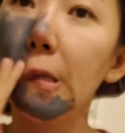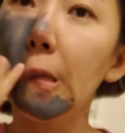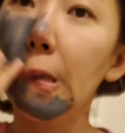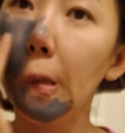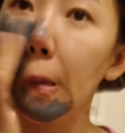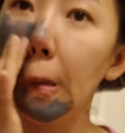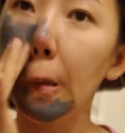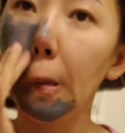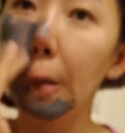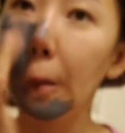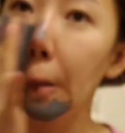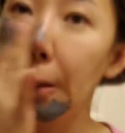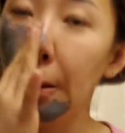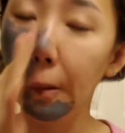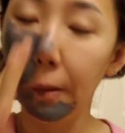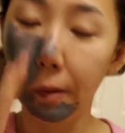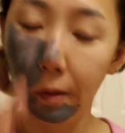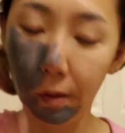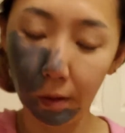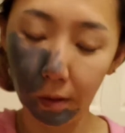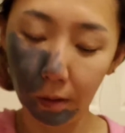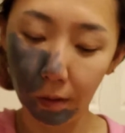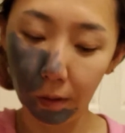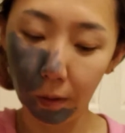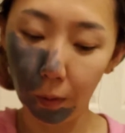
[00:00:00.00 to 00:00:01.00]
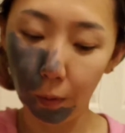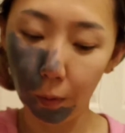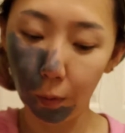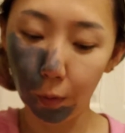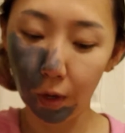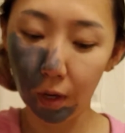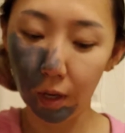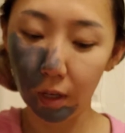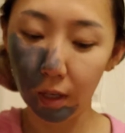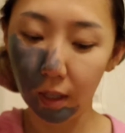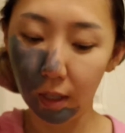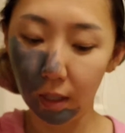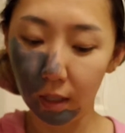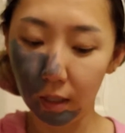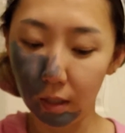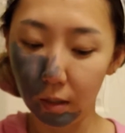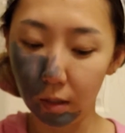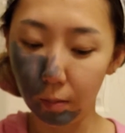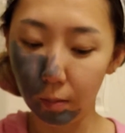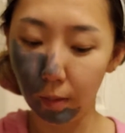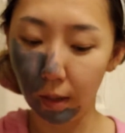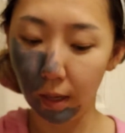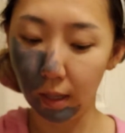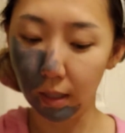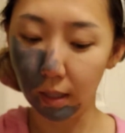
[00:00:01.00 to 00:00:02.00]
to wear
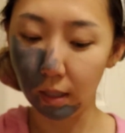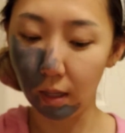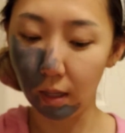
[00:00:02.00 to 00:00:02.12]
this mask